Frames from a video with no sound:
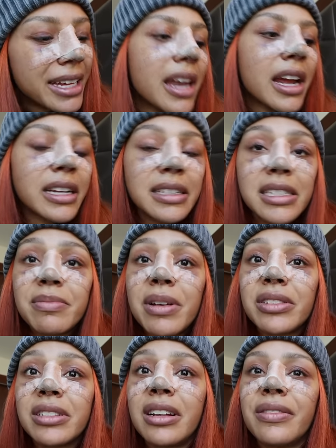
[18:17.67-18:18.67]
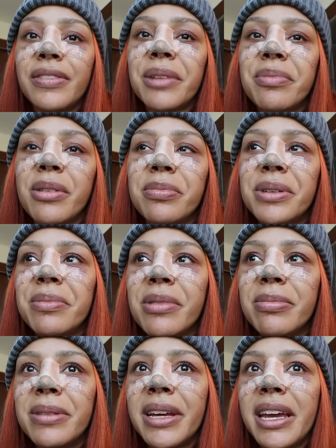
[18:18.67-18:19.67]
And I can smell stuff like properly,
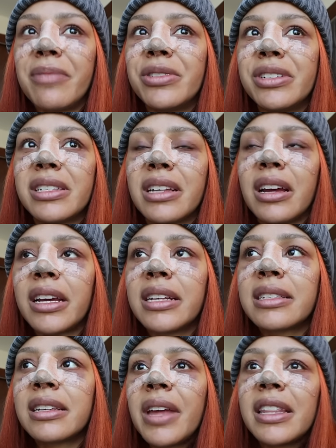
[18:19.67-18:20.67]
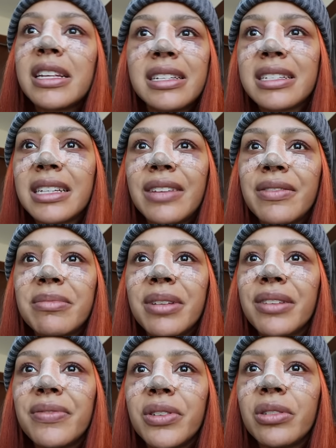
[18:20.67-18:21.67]
properly again, which is nice. And this isn't even my
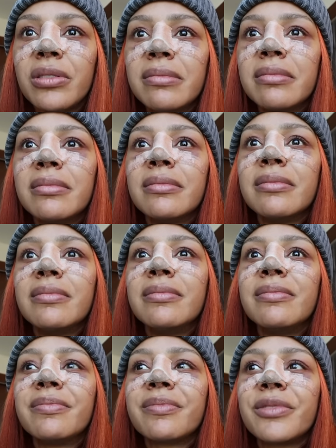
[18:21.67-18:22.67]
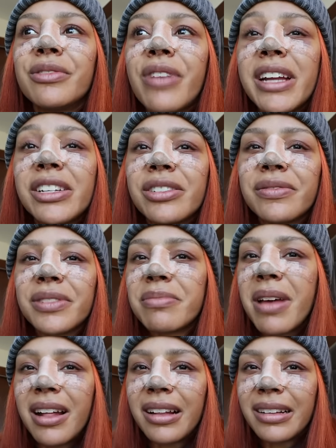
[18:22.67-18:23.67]
full range of
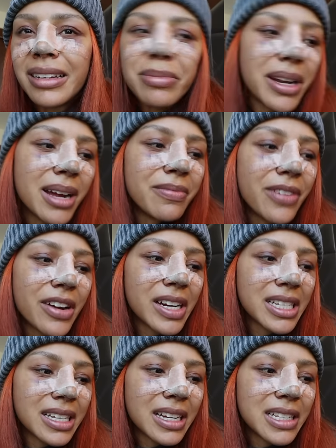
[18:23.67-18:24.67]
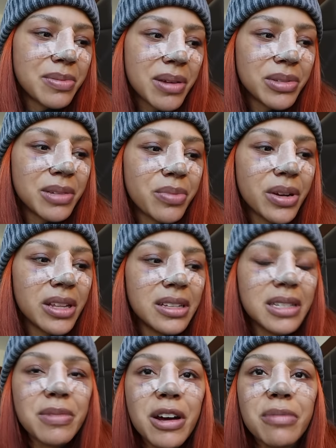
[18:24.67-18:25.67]
smell, but I'm very excited to be able to breathe and
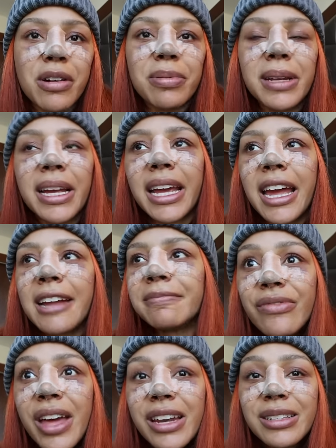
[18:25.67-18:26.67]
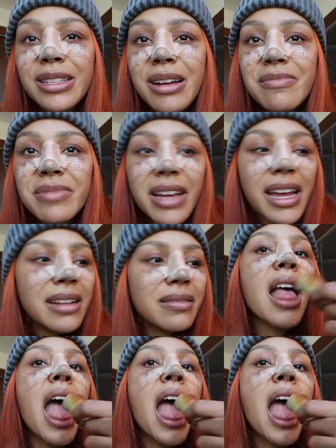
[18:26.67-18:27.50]
smell properly again. That is the update.